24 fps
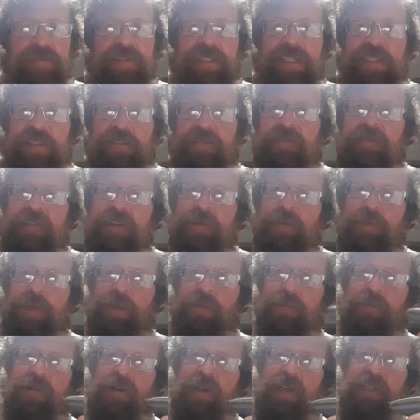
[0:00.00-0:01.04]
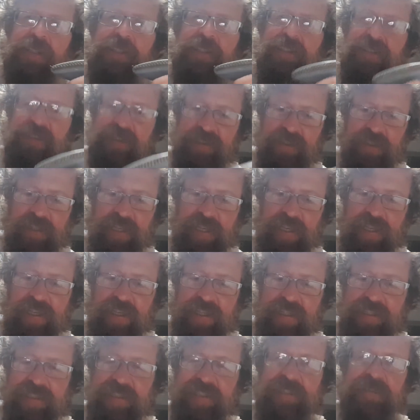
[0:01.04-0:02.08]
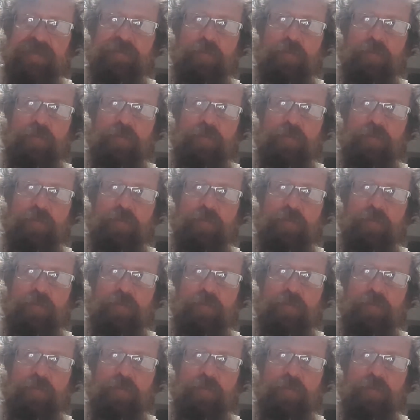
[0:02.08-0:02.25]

This grooming brush has just